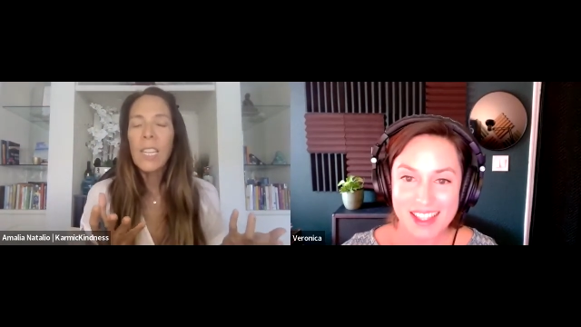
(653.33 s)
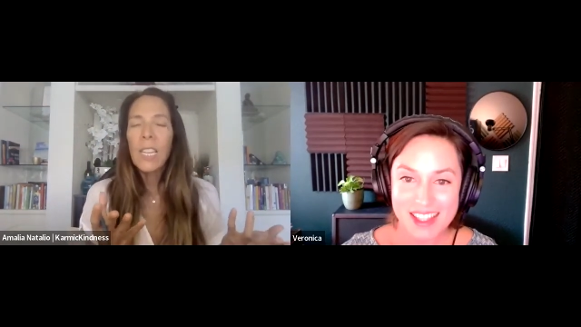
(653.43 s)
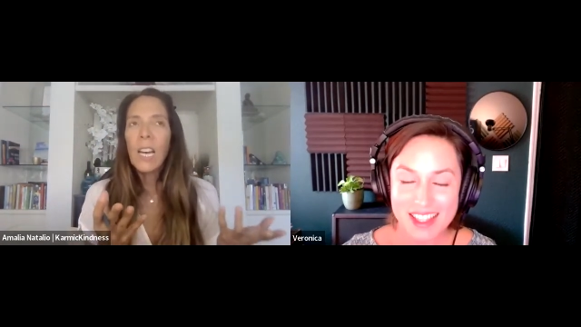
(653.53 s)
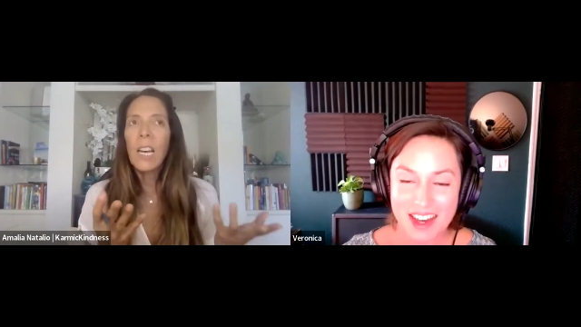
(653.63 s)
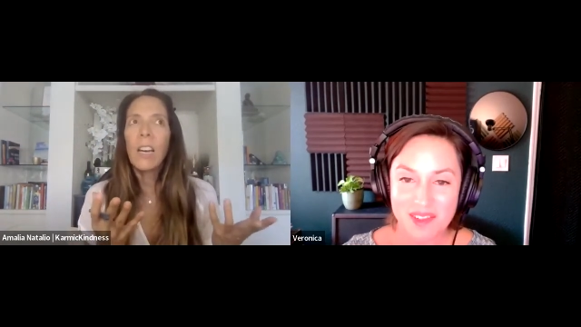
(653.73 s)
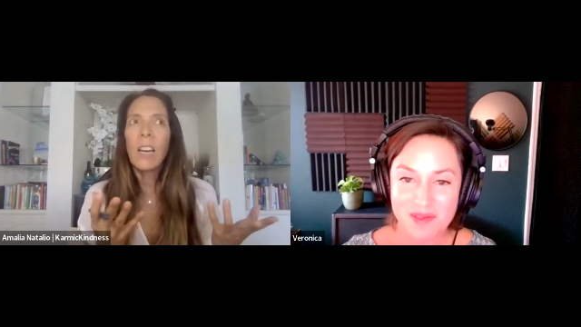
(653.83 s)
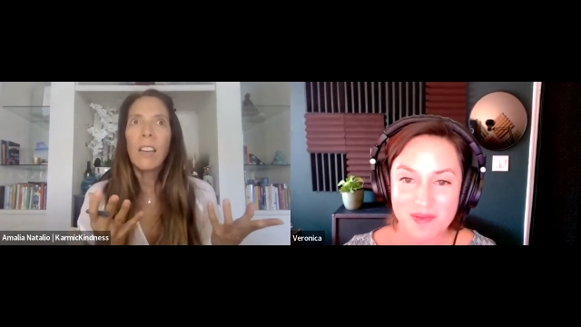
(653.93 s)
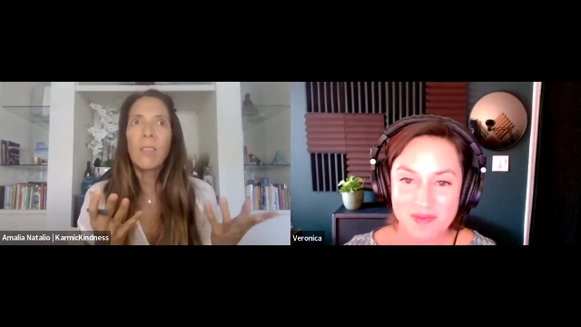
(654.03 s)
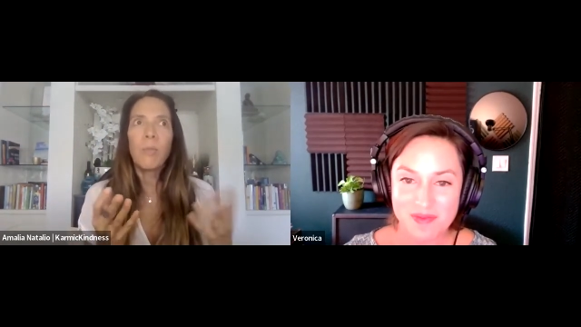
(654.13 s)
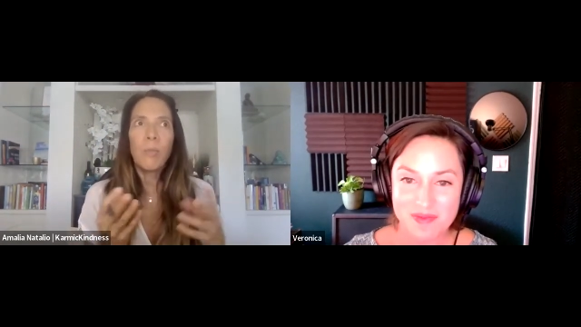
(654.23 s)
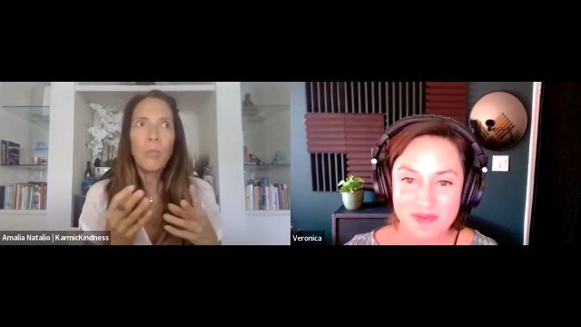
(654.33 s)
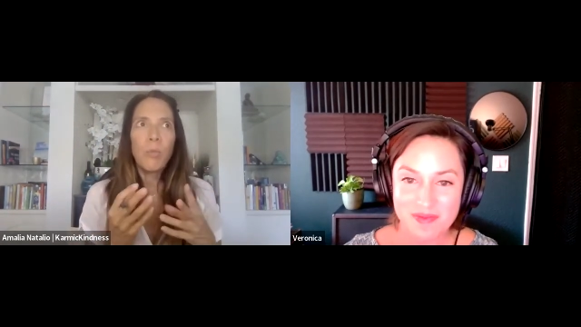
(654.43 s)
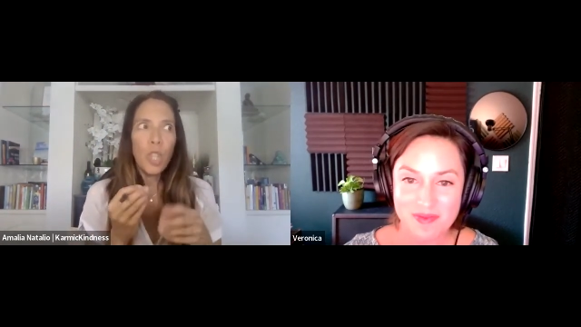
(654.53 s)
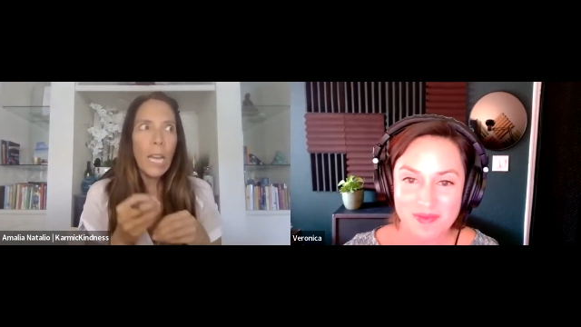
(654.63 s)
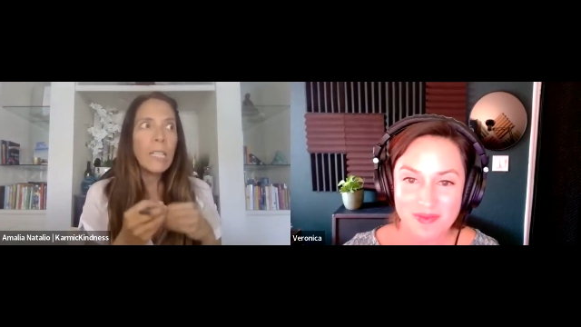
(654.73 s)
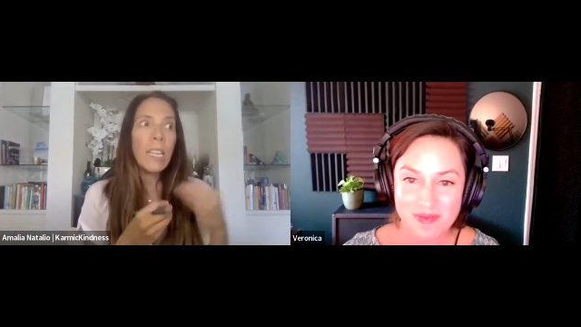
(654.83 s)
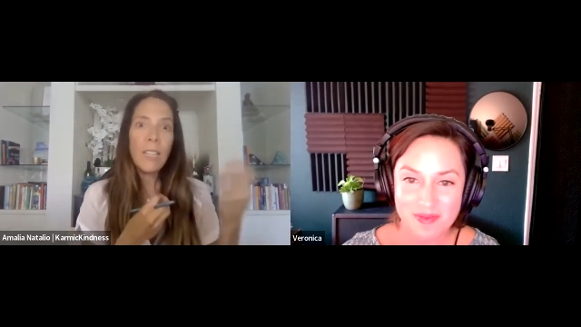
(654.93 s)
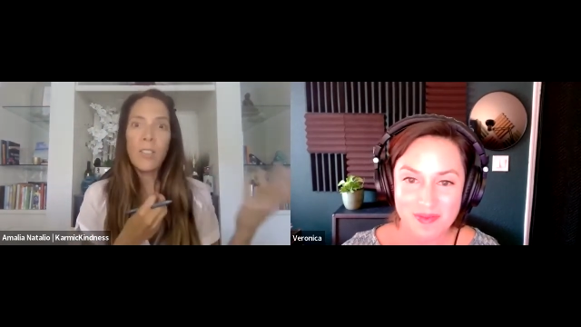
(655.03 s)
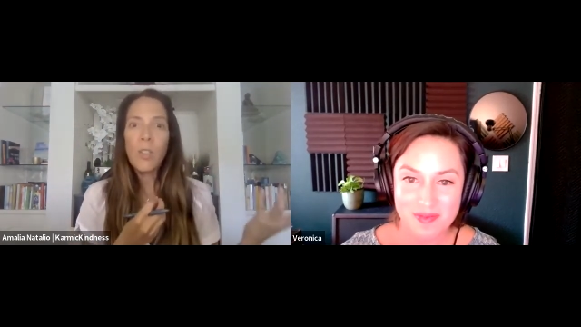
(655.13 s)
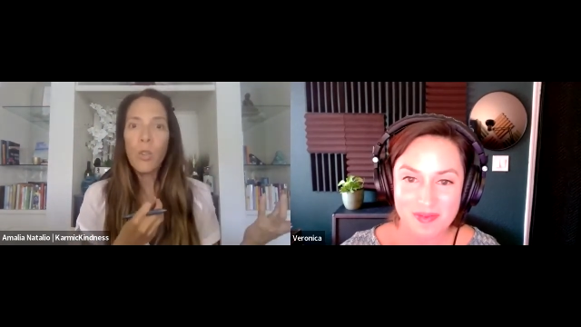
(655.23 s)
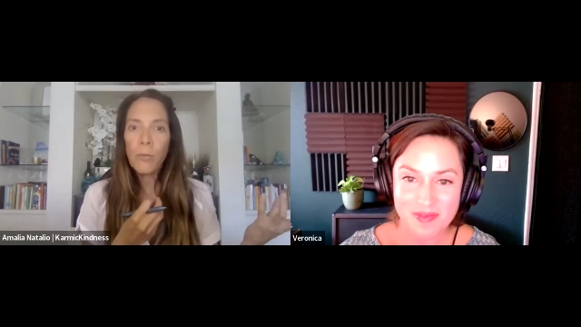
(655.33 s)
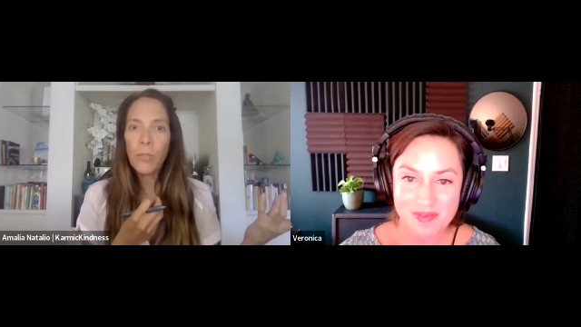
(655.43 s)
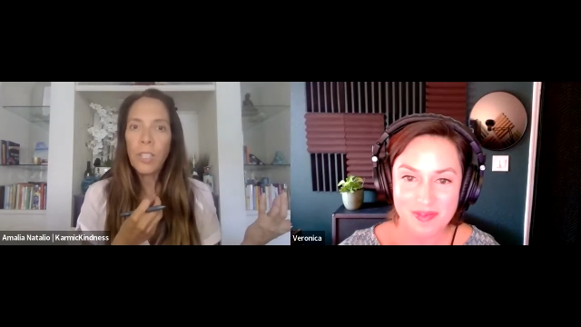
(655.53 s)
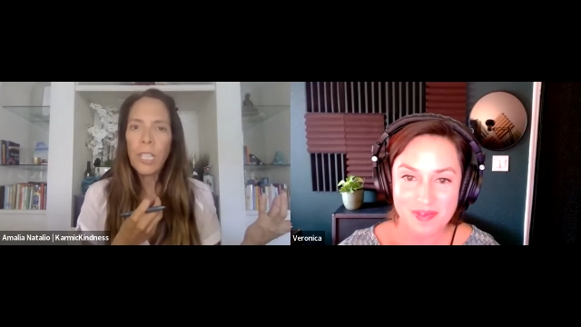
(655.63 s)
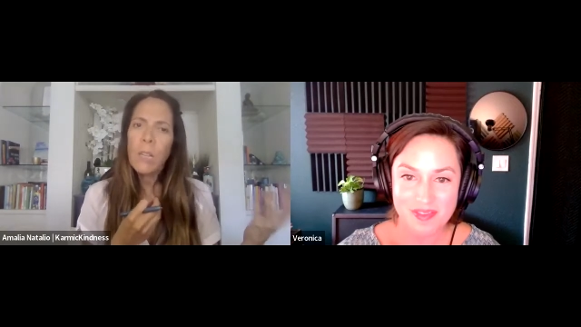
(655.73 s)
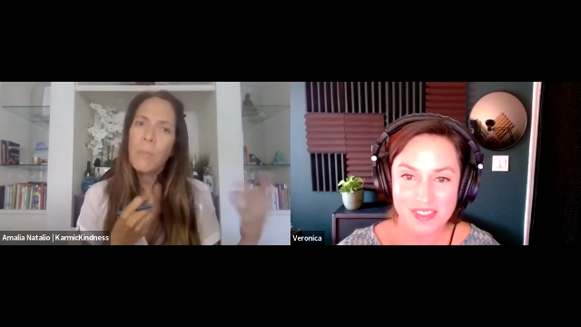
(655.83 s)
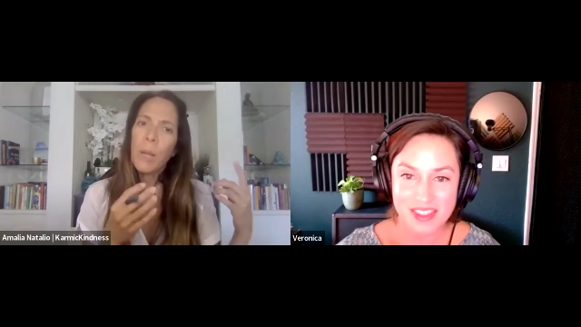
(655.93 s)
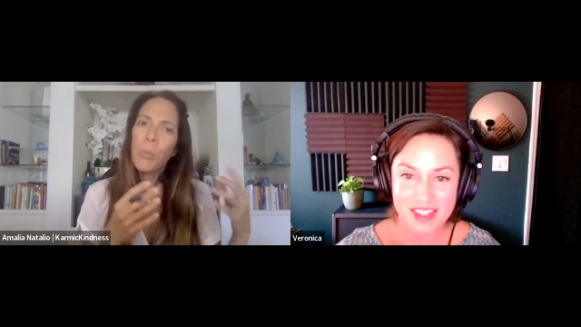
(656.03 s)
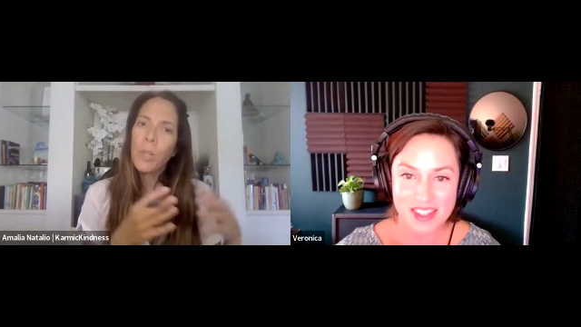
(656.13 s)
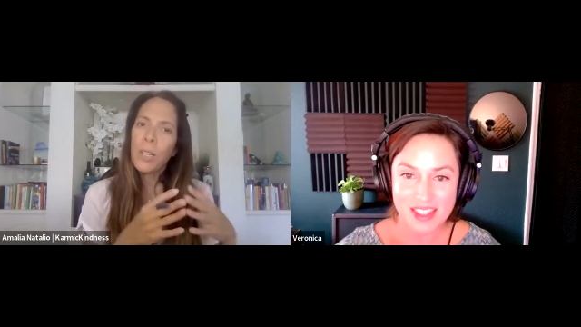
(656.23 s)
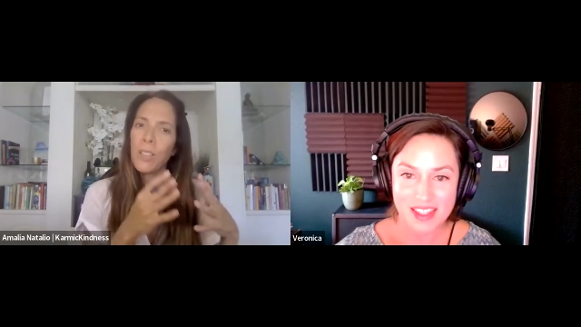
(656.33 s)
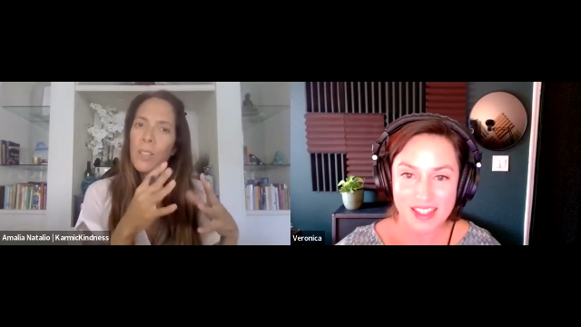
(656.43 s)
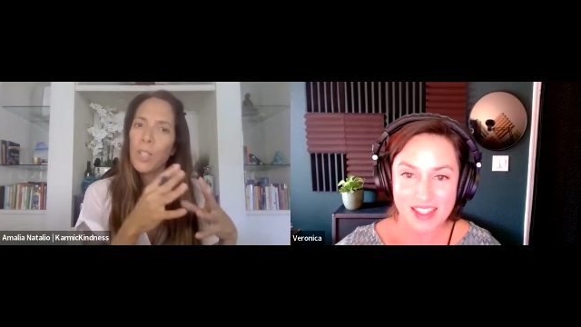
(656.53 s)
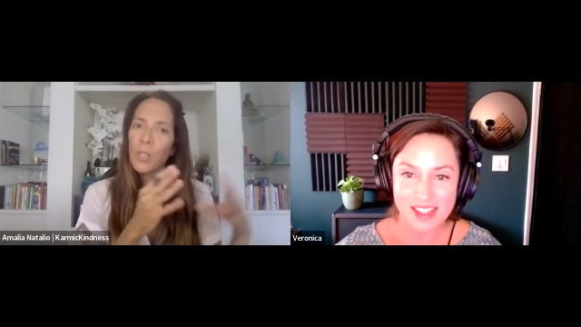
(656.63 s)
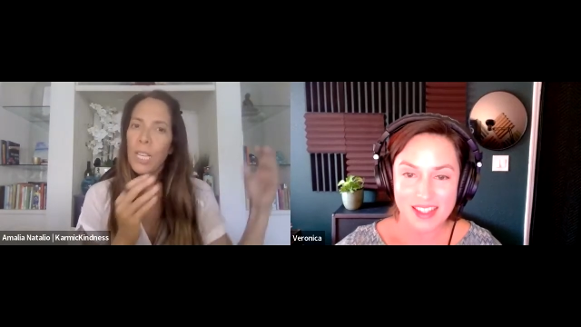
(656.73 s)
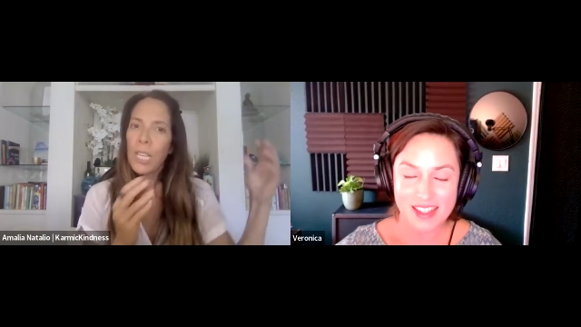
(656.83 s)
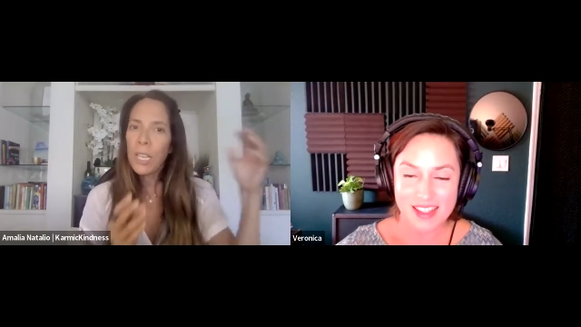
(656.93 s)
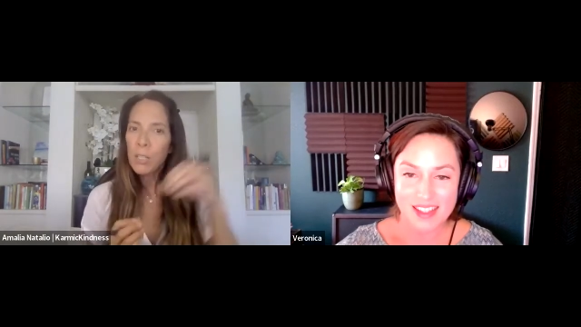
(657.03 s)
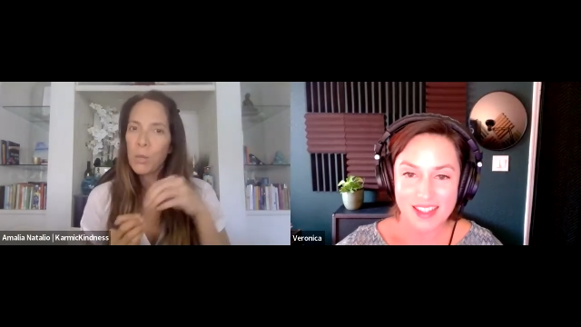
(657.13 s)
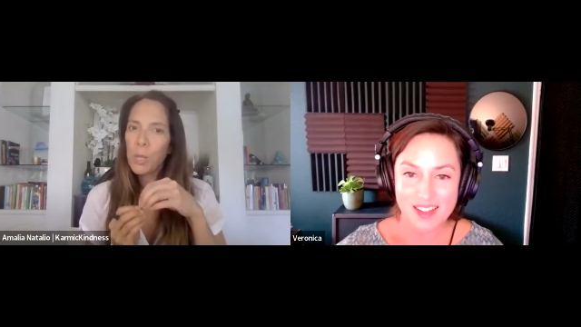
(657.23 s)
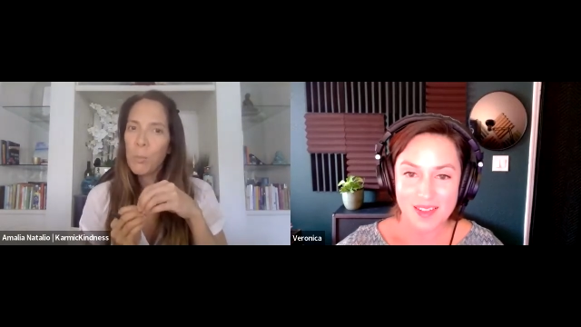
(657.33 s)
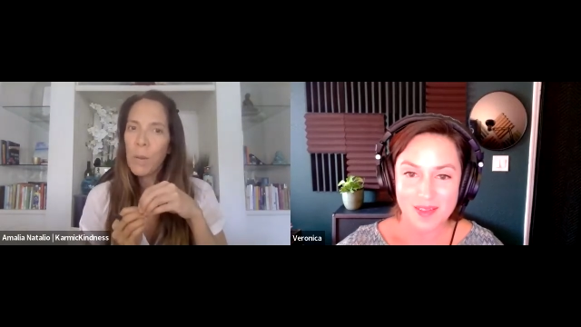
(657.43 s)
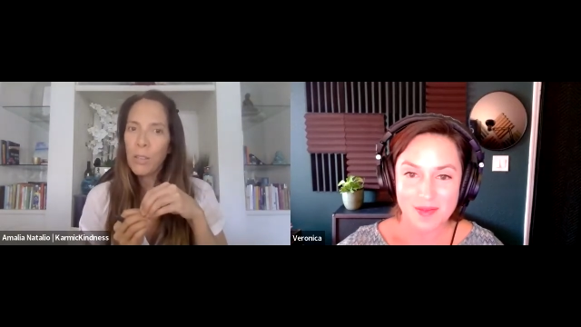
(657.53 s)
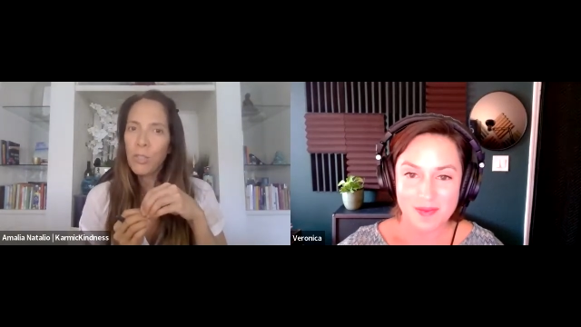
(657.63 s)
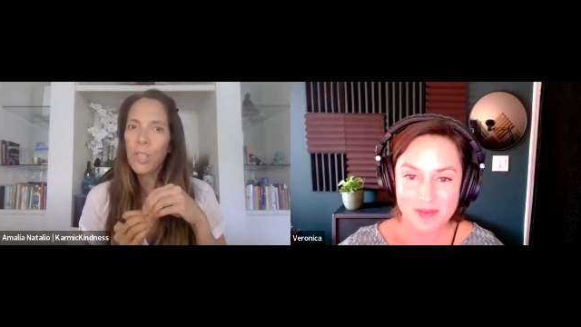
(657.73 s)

Speaker 1: Yeah. Uh, China is known for tea, but I wouldn't necessarily connect it with the matcha.